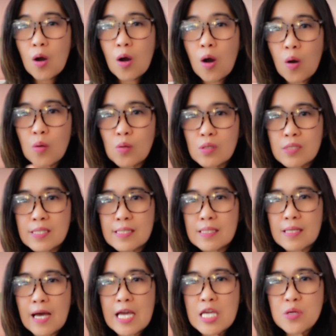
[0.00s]
holds
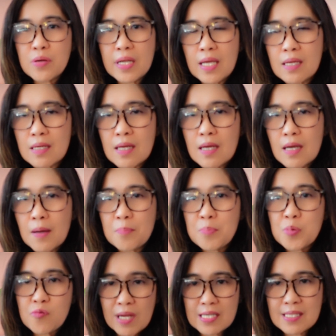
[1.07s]
a unique
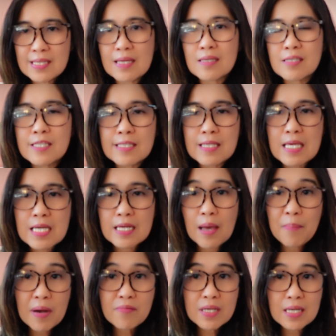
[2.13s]
presence in
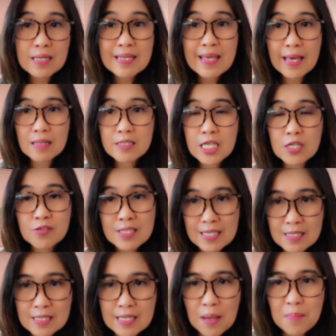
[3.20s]
American healthcare
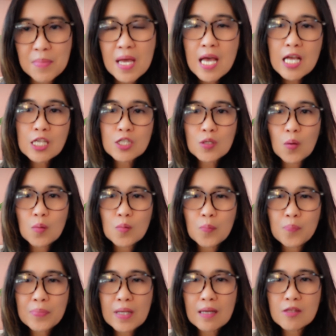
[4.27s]
system. So
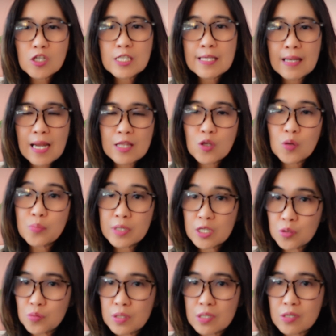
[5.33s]
there's a lot of
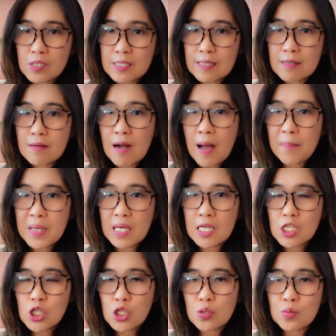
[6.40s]
recruiters
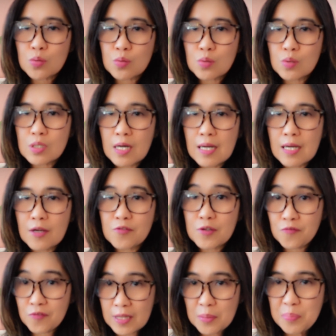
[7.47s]
coming to the
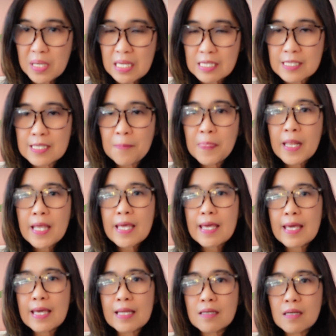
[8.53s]
Philippines,
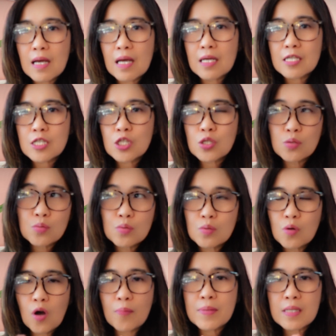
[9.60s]
and two
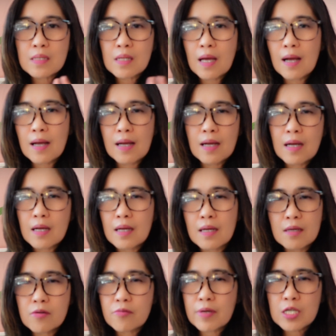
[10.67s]
of the
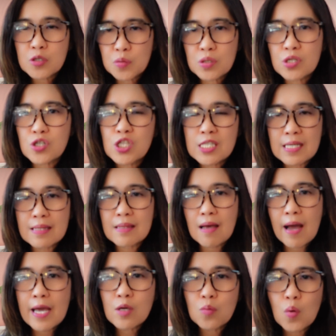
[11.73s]
recruiters that
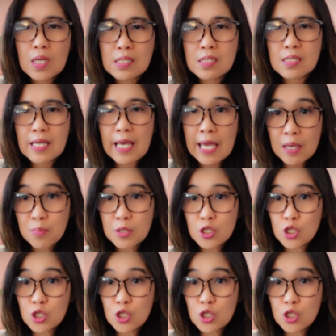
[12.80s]
I was able